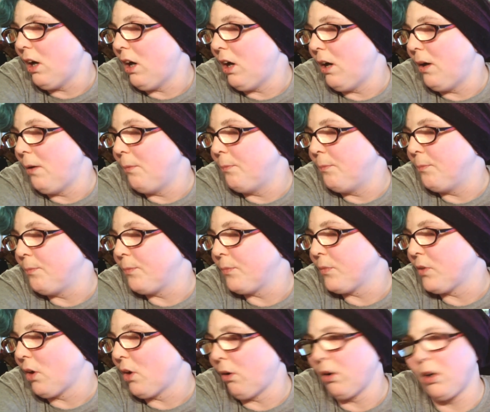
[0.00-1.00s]

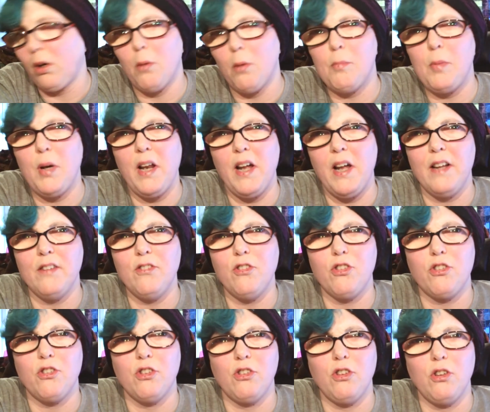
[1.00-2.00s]
I got
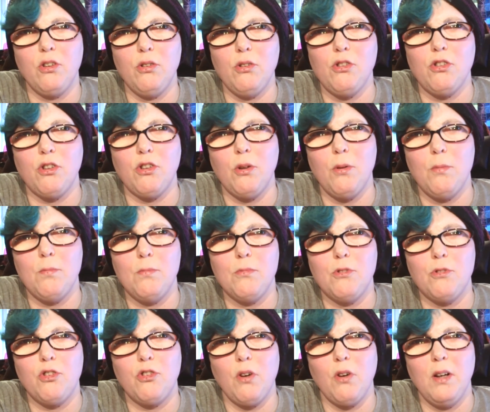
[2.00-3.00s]
plans to do
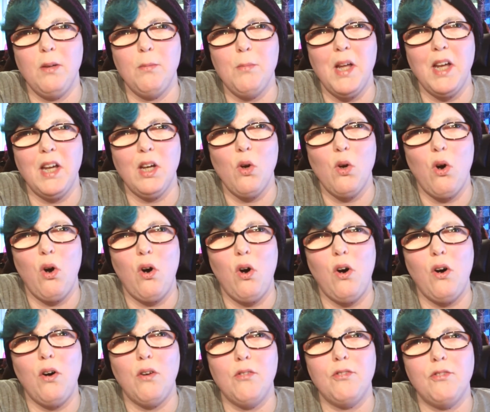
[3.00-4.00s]
some streaming
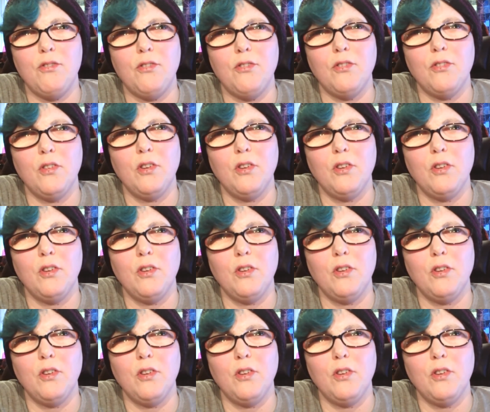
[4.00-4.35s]
of